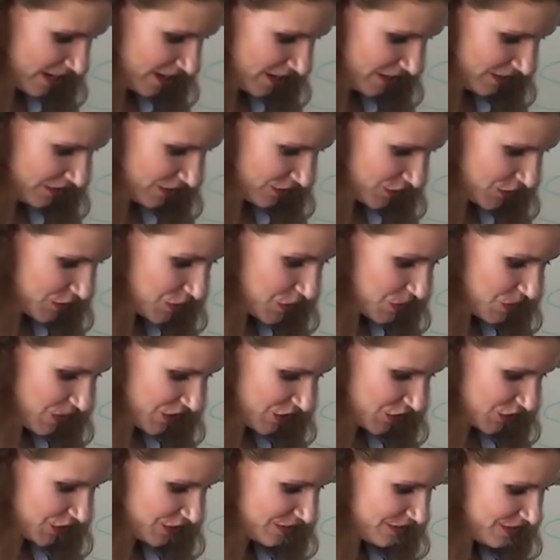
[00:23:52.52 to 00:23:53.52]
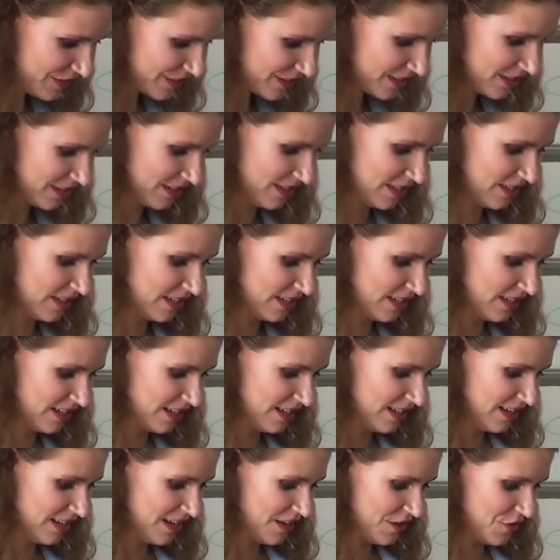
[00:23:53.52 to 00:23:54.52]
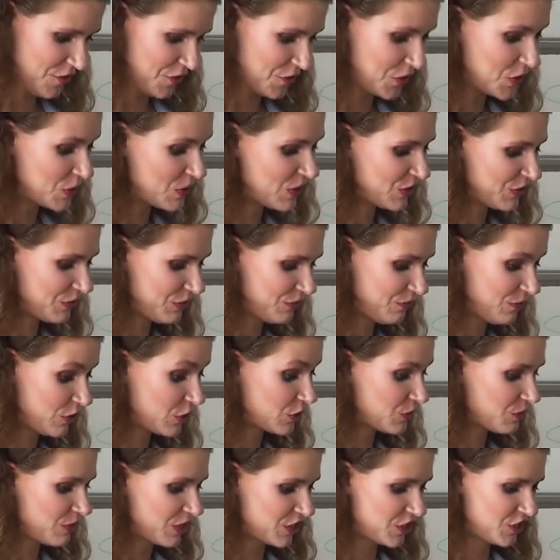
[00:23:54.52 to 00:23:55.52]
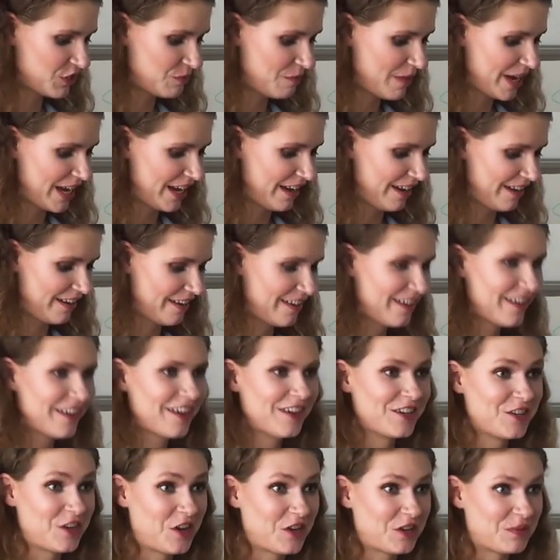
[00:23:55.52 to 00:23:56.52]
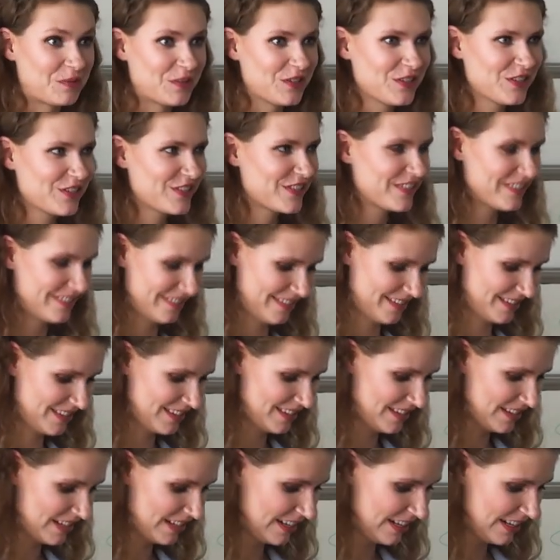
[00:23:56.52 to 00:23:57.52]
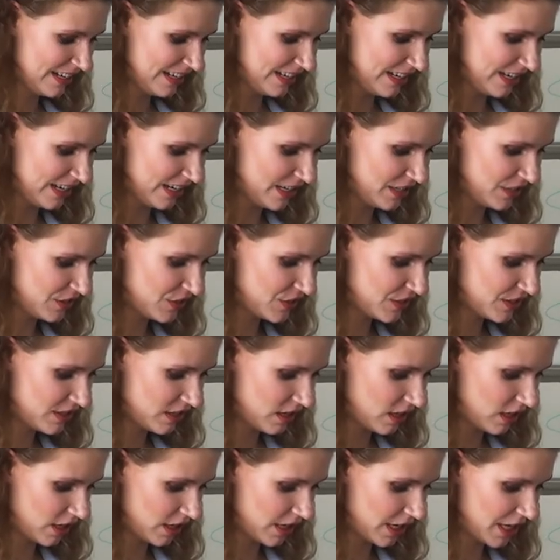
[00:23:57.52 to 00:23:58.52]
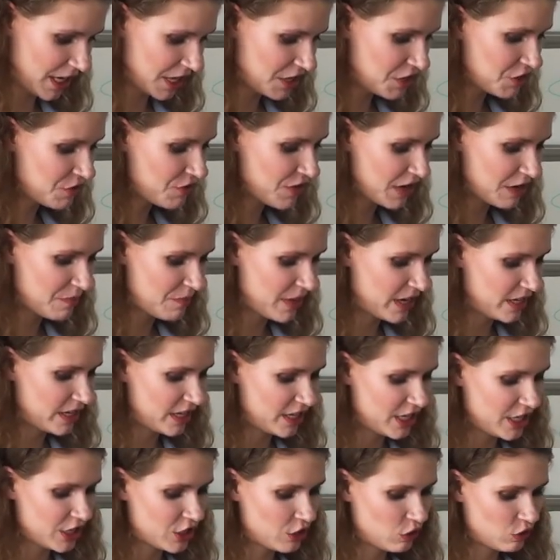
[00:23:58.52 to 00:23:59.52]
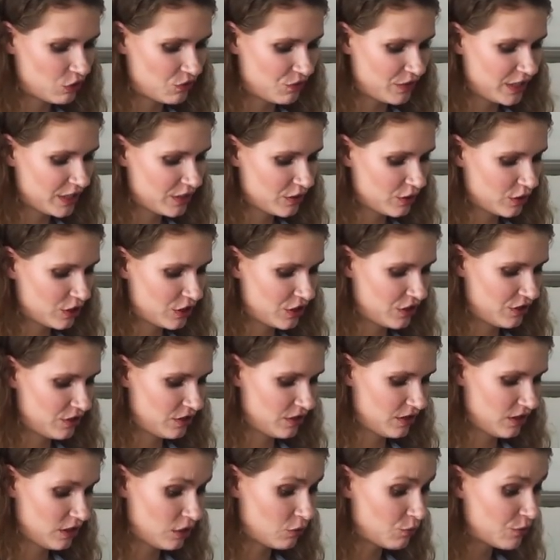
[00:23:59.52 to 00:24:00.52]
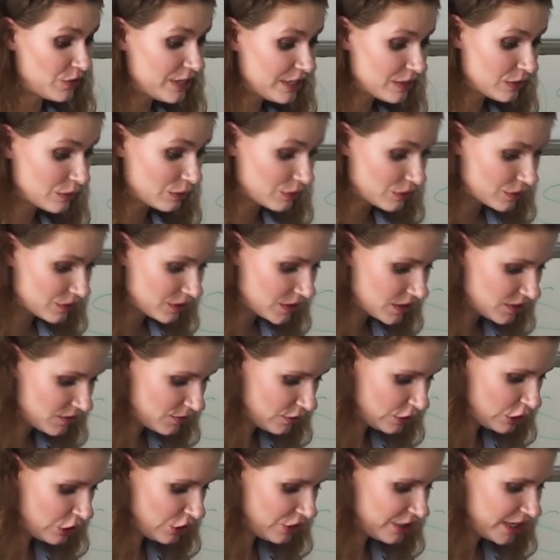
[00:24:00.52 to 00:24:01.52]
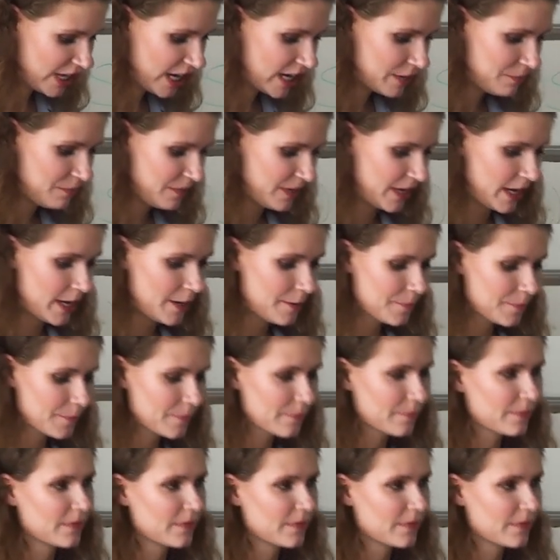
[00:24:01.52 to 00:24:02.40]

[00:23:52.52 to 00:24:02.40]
got two questions. The first question by Anonymous is, can you recommend any good resources, resources for learning IPA?